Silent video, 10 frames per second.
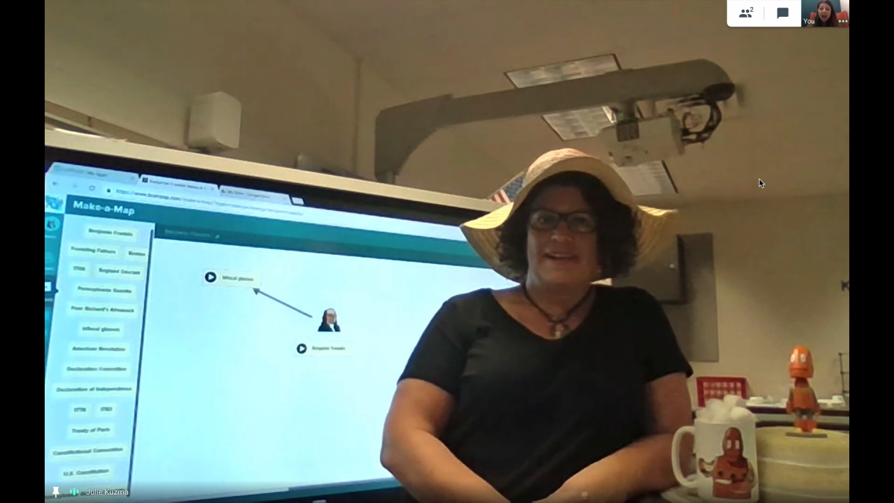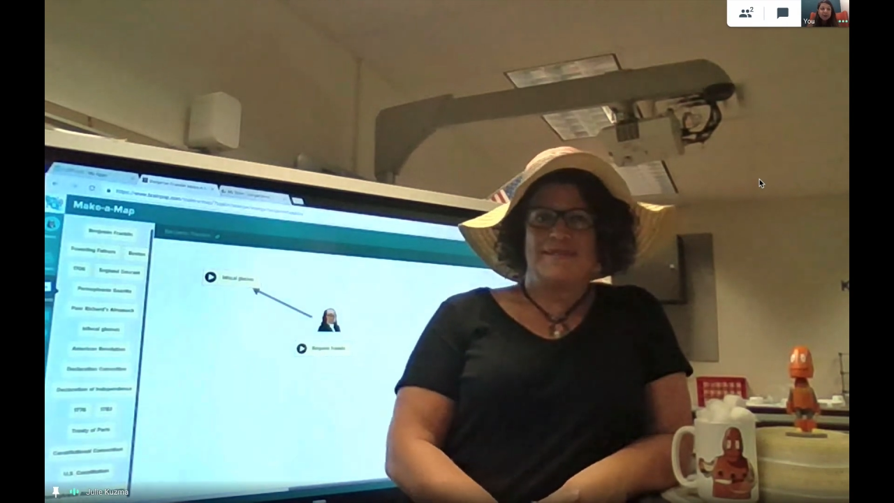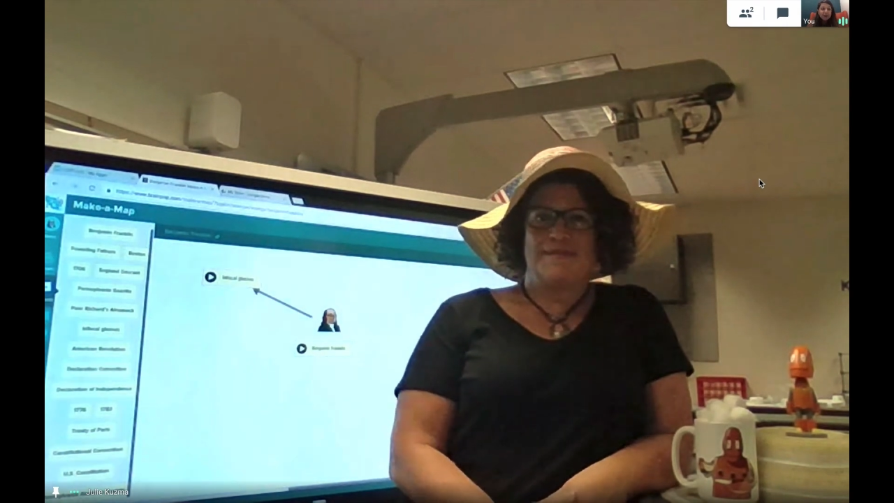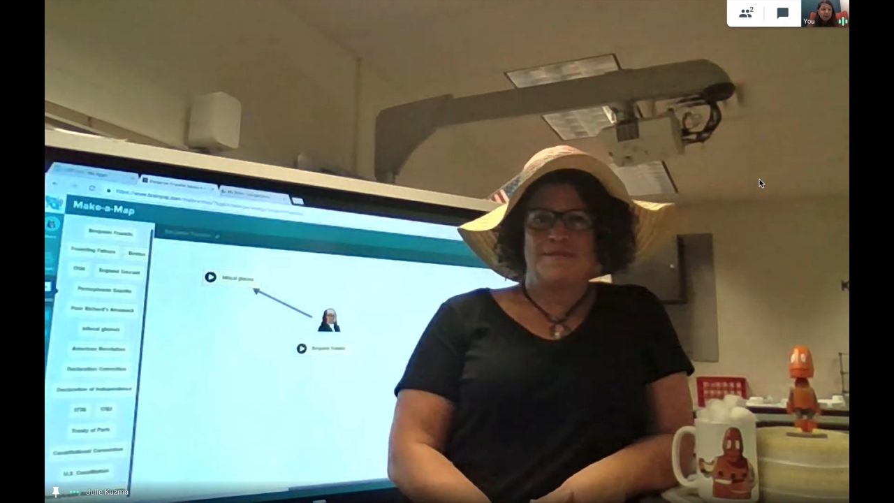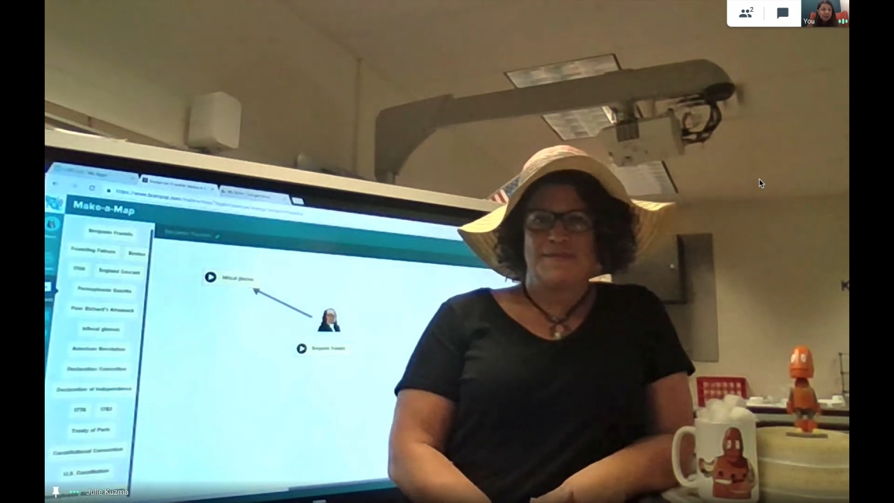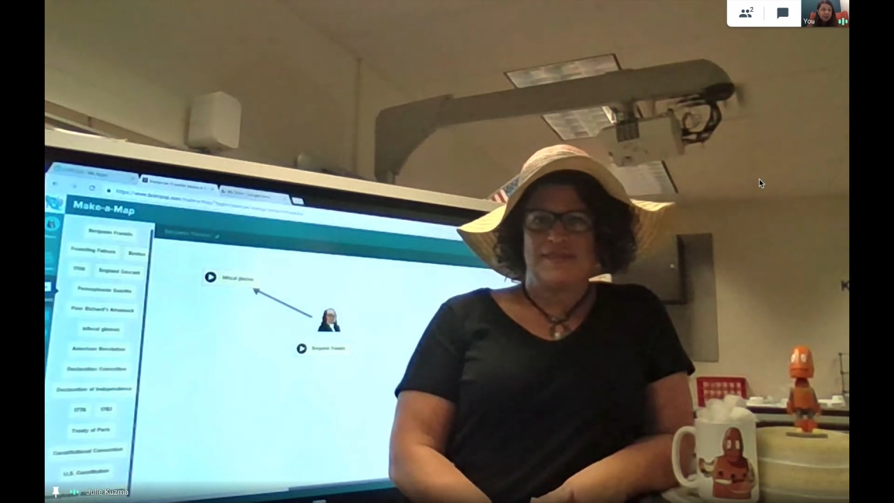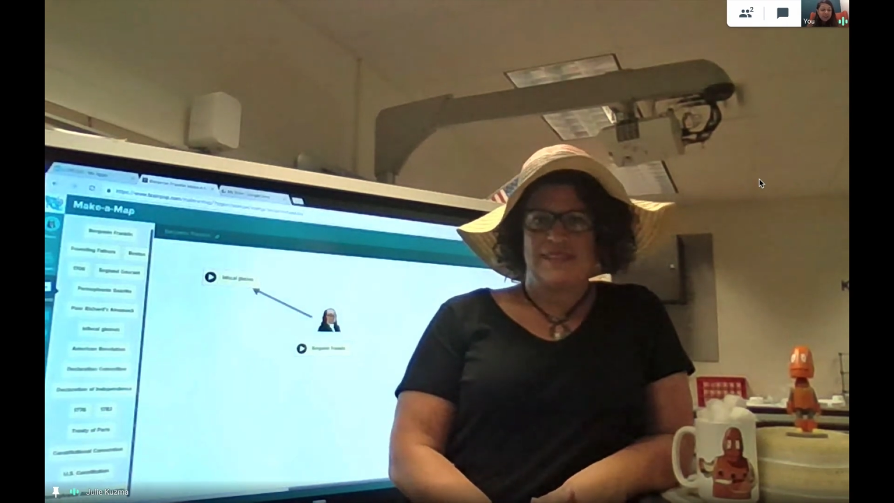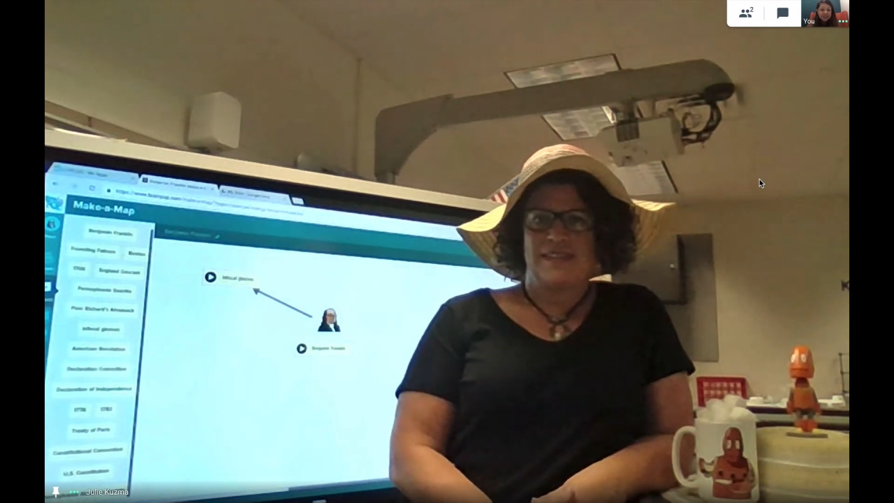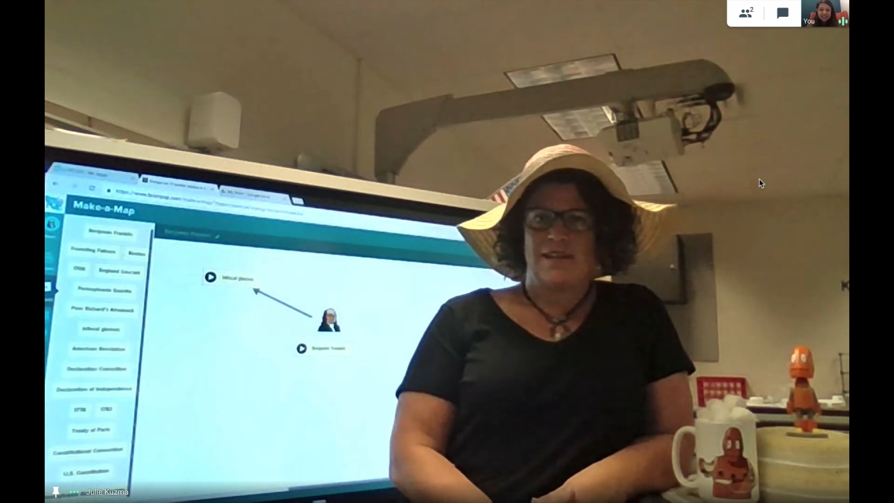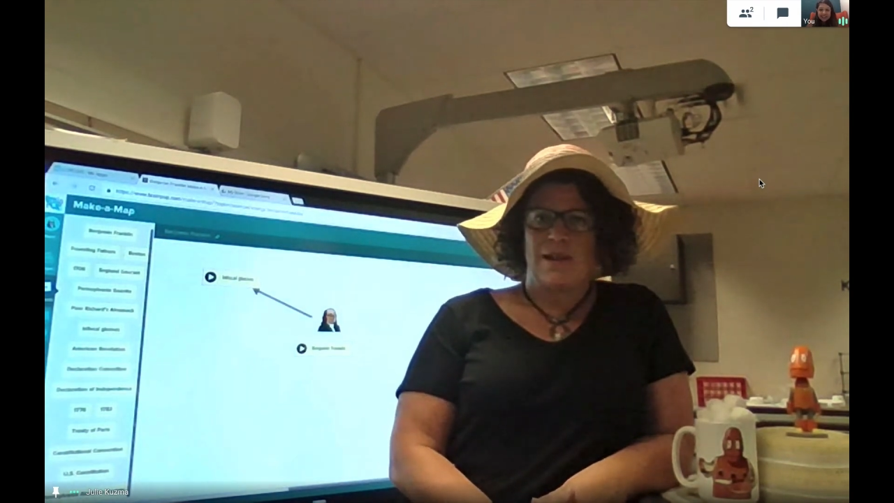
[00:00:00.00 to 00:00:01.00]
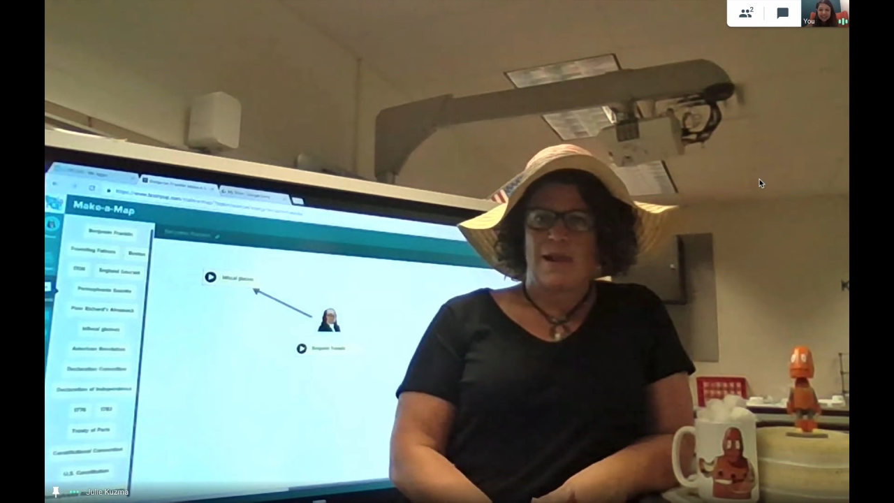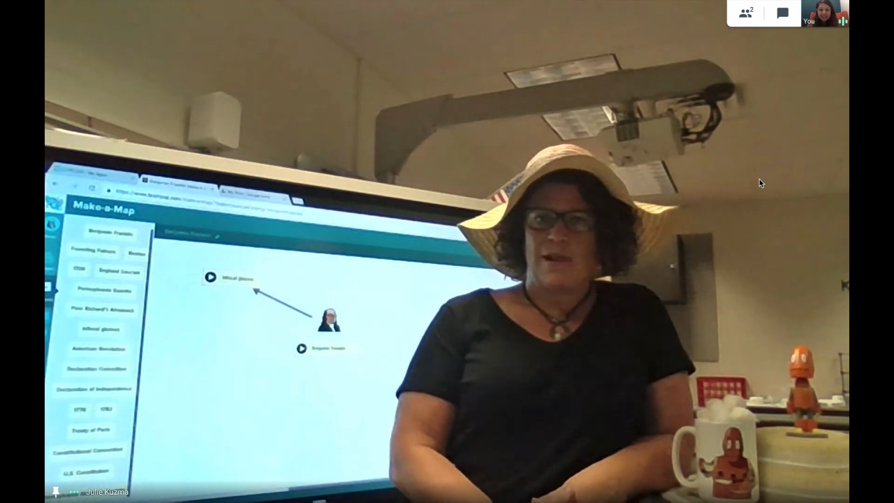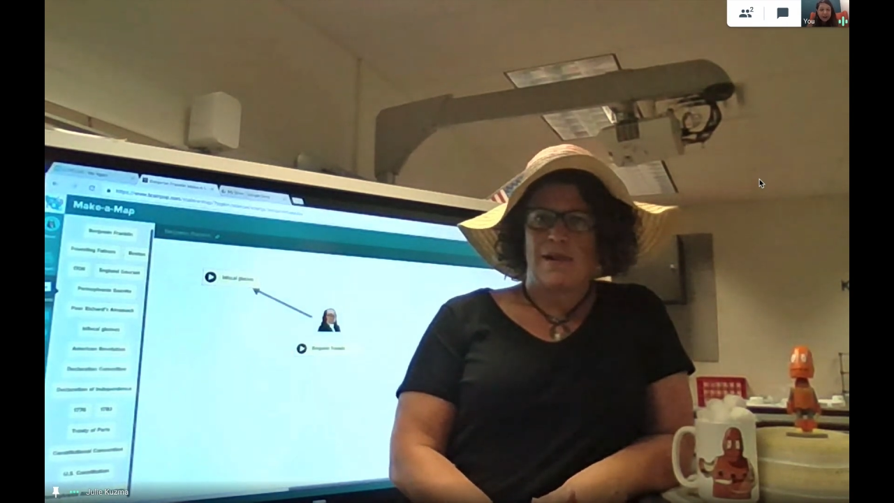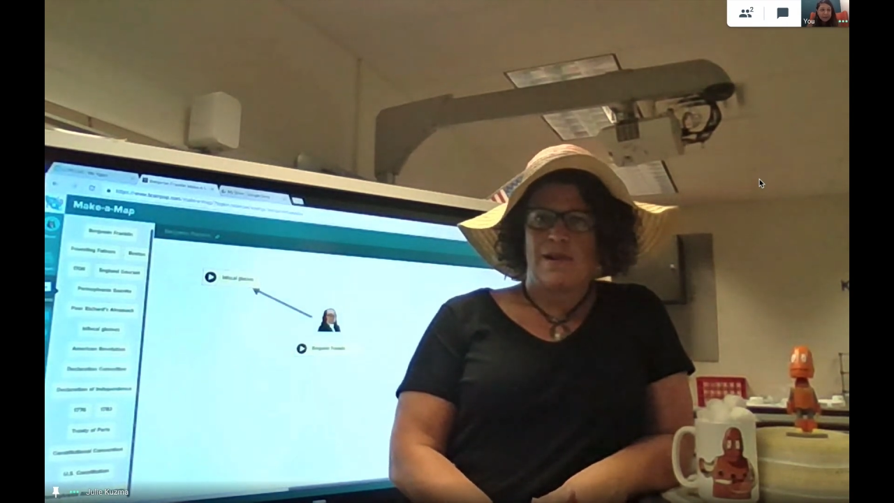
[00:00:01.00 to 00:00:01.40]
Could we revisit that